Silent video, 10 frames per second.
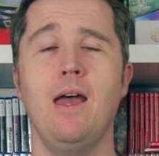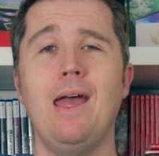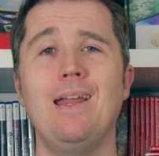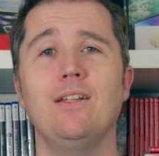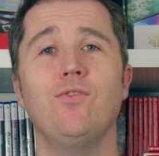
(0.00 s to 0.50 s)

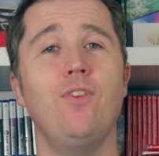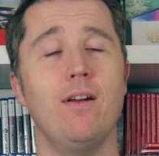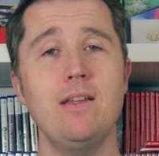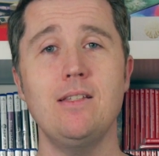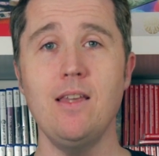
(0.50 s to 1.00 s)
and it's
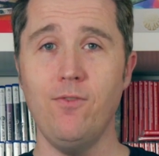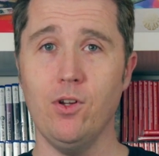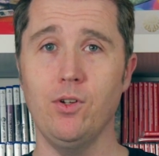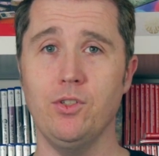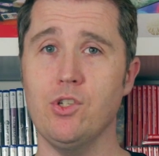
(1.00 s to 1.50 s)
very
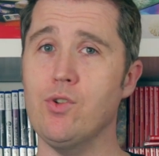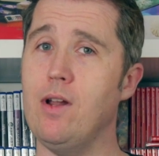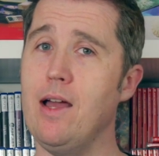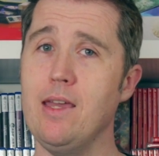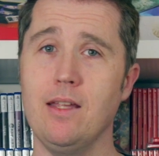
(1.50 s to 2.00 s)
difficult to
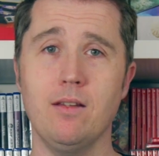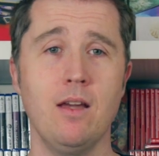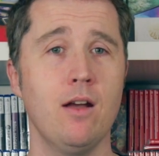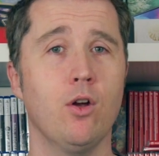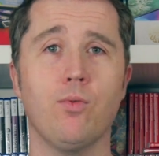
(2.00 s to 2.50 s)
try and
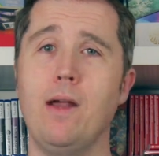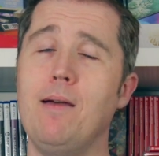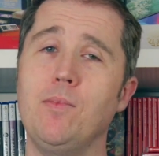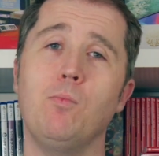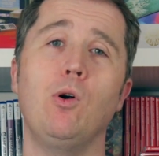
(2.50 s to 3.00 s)

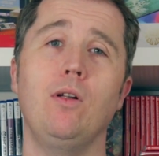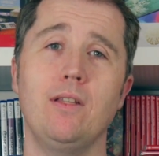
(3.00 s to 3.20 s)
cram them all